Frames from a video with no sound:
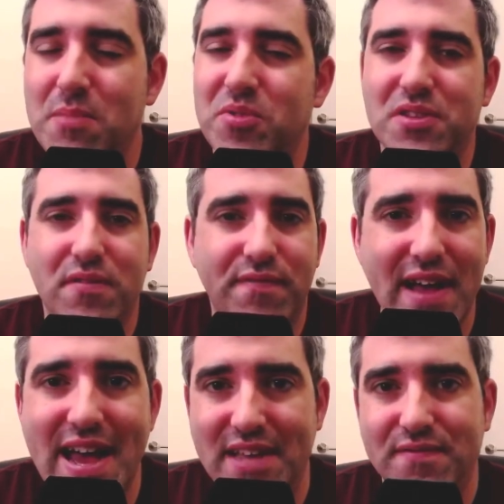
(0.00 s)
But the
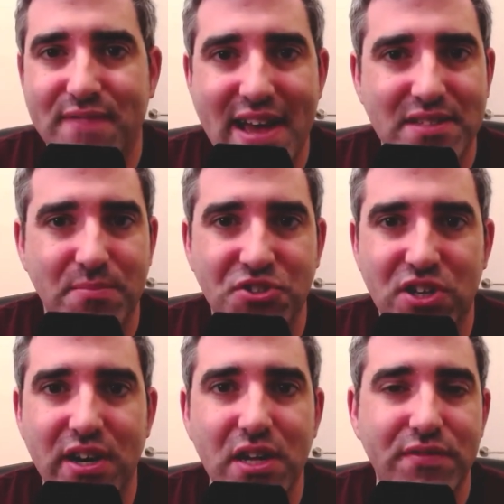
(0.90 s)
vast, vast
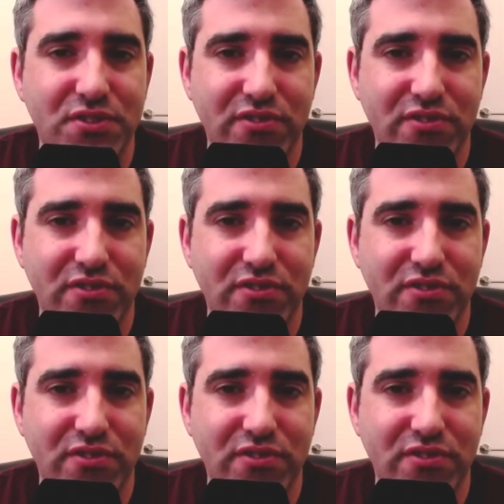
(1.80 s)
majority of